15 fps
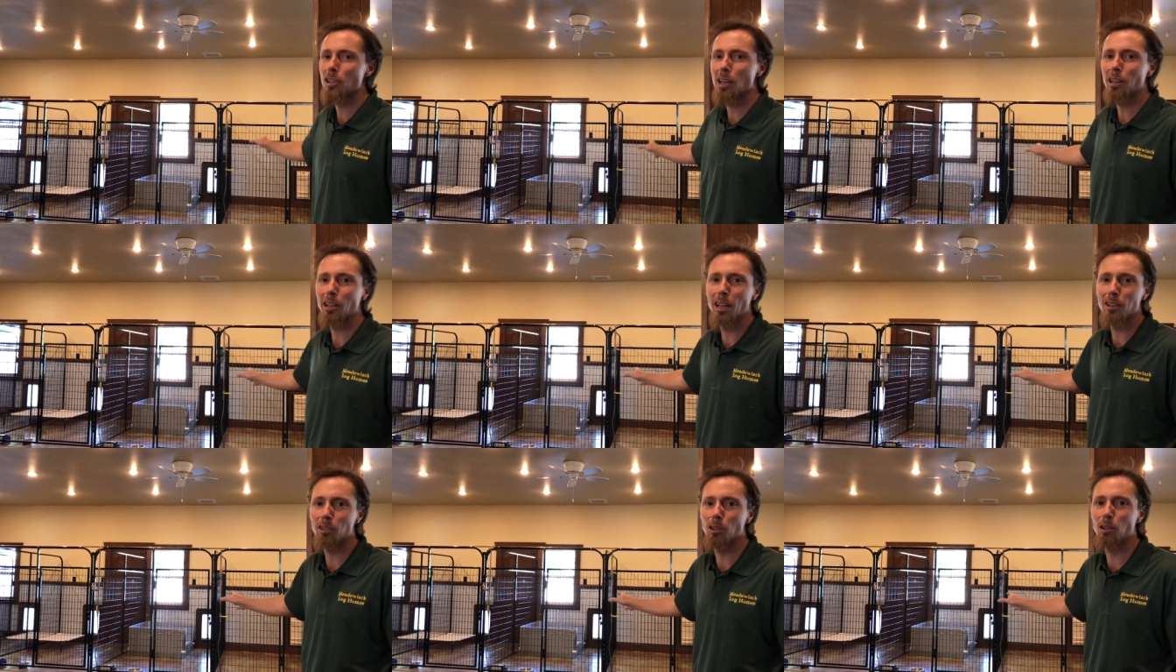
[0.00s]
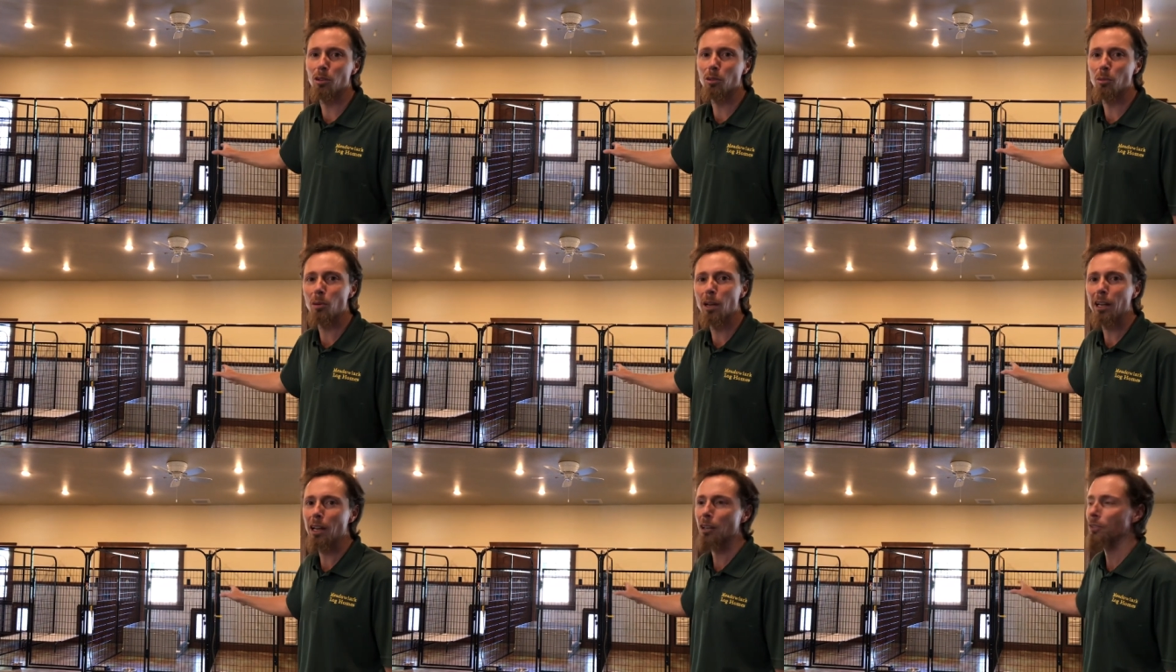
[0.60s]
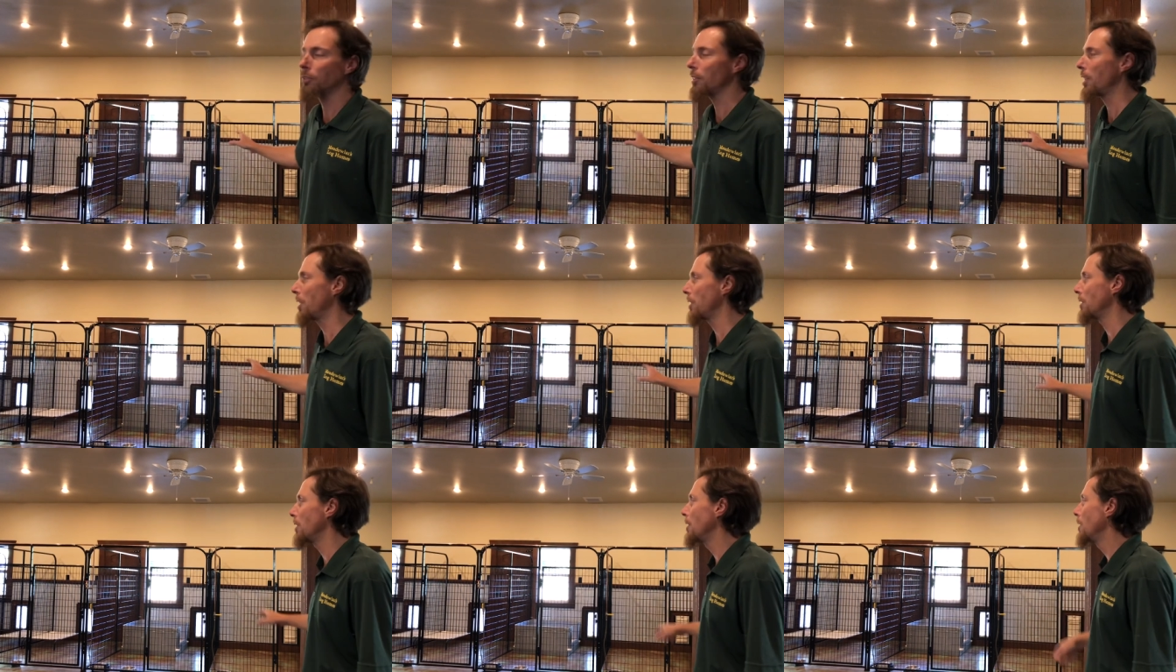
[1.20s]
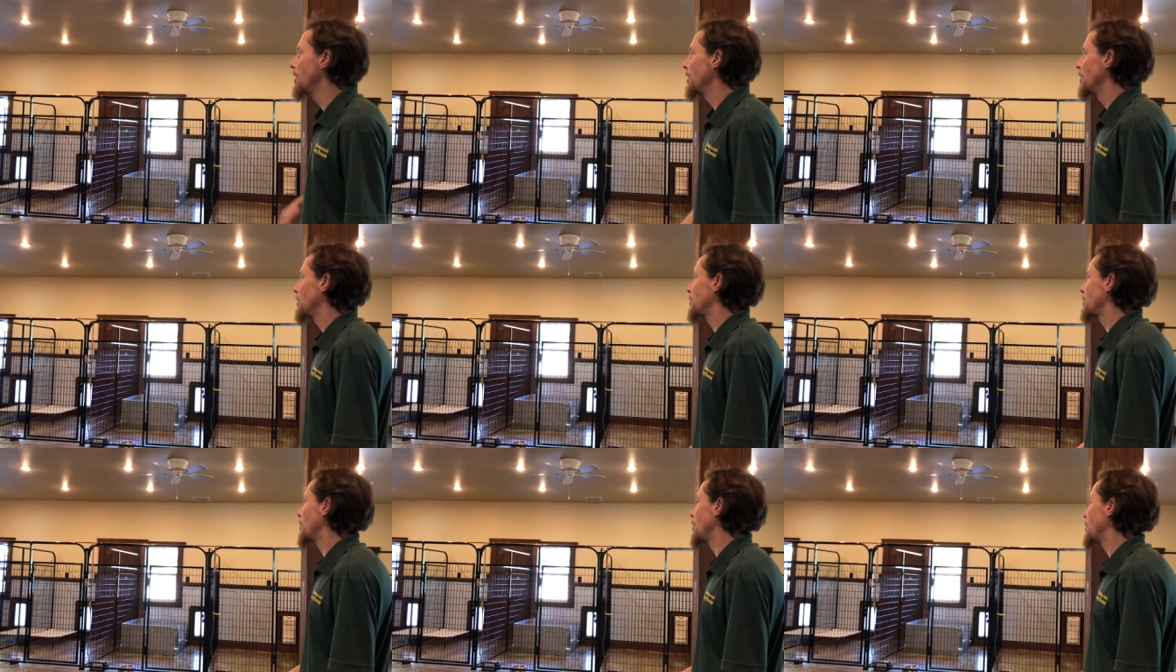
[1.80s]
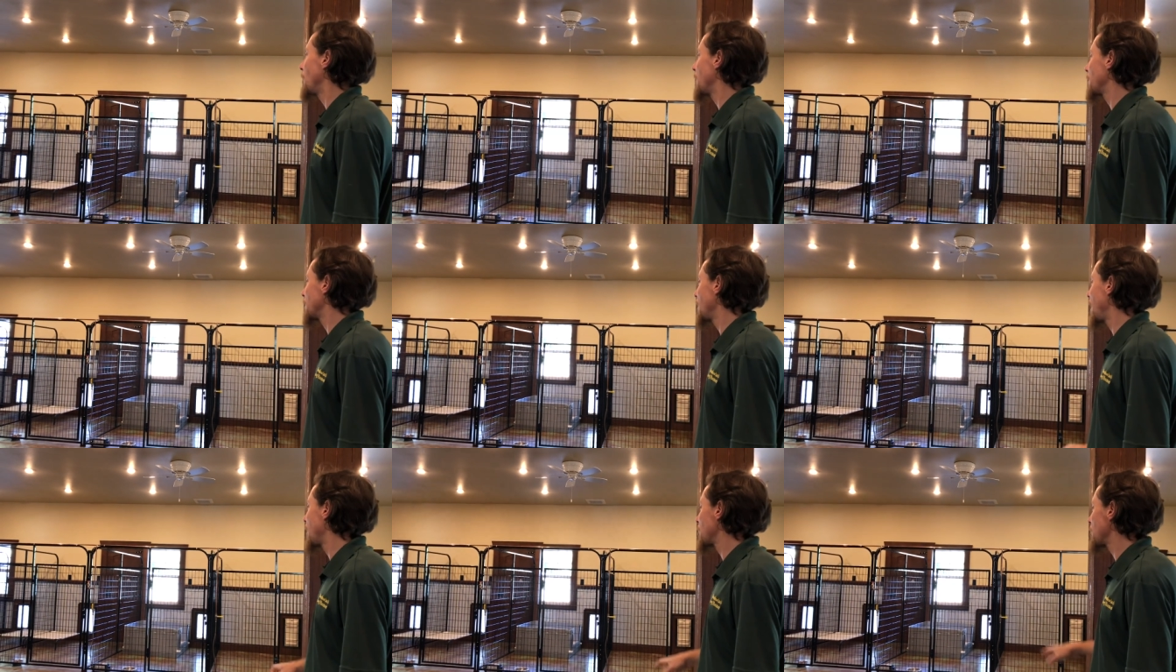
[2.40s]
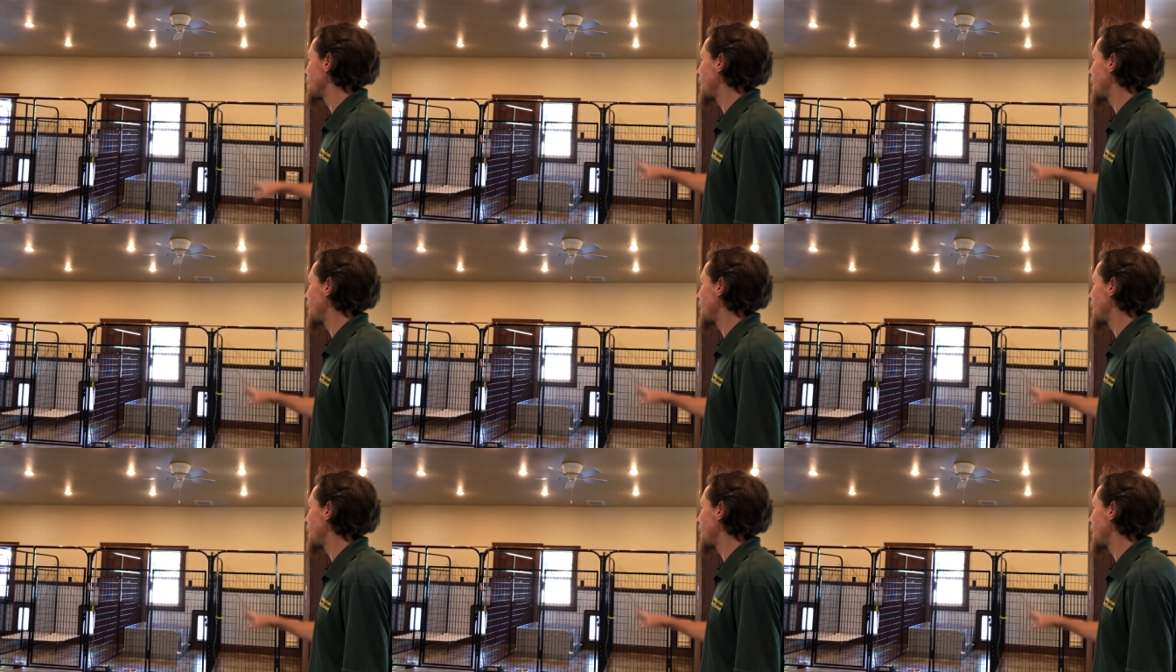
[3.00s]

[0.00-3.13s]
kennel has their own run outside. So I can actually